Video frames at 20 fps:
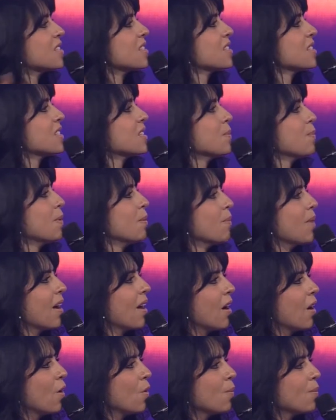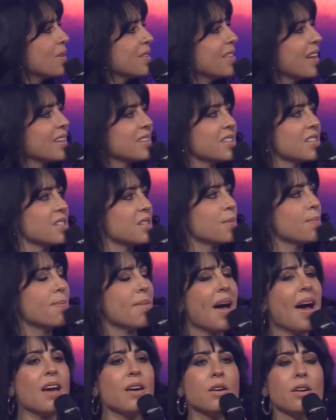asleep in my home, but that doesn't
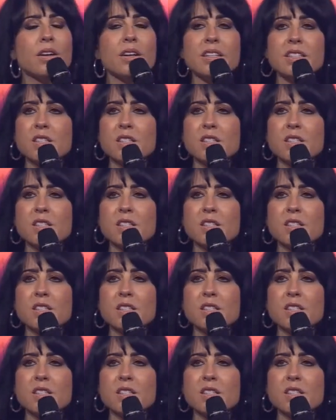matter.